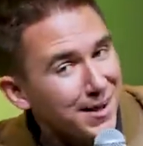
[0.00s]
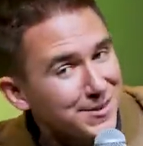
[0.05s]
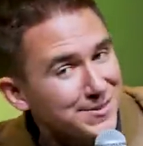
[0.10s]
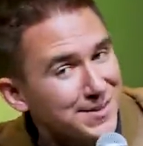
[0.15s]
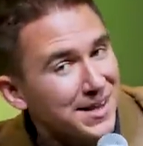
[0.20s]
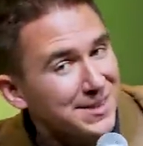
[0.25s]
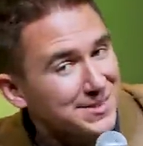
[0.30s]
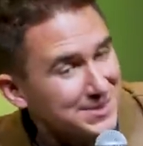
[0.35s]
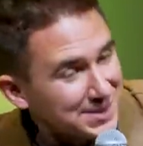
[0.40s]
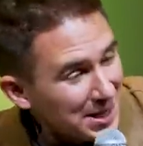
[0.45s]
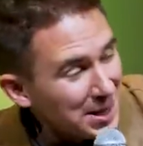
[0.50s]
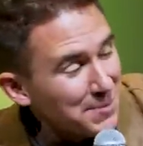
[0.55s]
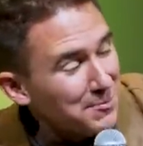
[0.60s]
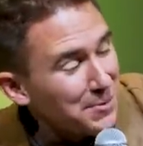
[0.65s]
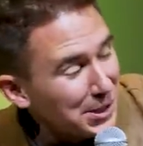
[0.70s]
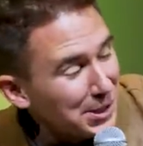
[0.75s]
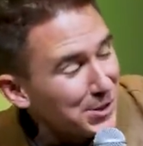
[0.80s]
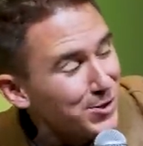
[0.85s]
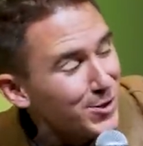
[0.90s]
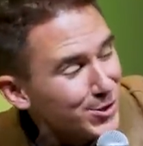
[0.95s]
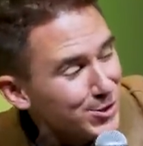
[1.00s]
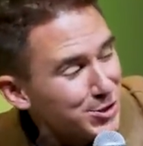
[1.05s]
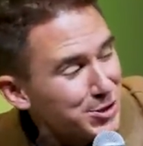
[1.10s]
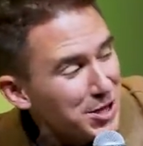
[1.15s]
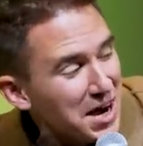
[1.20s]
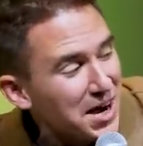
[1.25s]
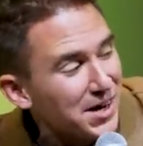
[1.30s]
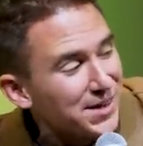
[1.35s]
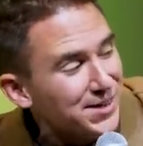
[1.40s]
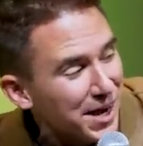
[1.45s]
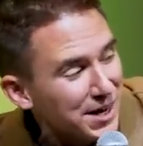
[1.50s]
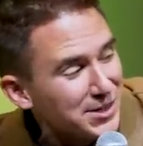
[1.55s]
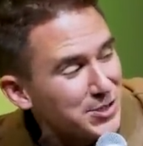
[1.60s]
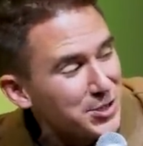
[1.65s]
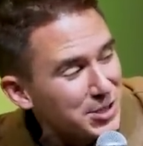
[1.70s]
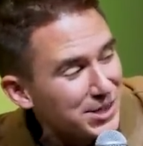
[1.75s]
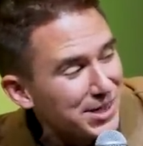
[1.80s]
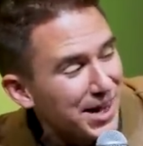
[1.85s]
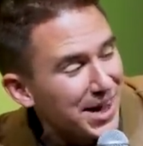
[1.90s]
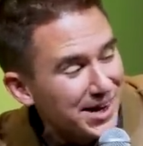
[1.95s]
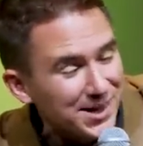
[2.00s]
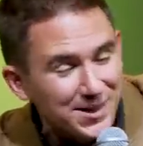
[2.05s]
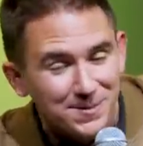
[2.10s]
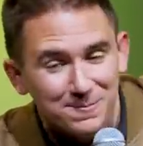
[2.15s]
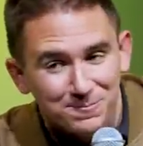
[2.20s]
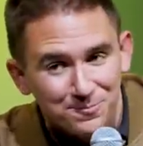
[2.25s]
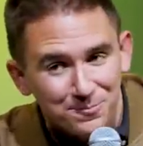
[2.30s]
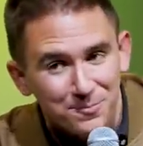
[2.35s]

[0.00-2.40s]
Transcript: I was like, see, pretty cool shell. I knew you'd like it.